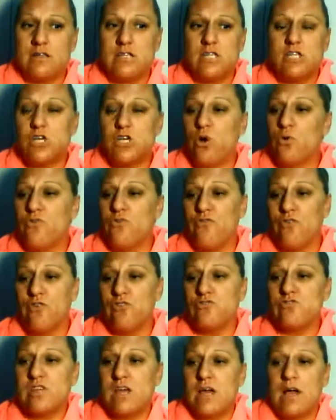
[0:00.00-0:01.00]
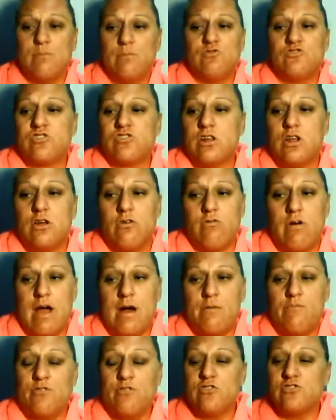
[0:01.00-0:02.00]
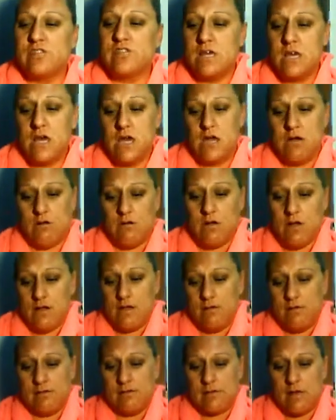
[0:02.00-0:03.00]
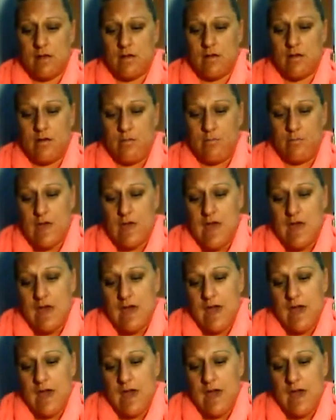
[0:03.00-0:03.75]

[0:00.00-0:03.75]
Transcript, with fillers: So the first thing I'm just going to grab, first thing here is um,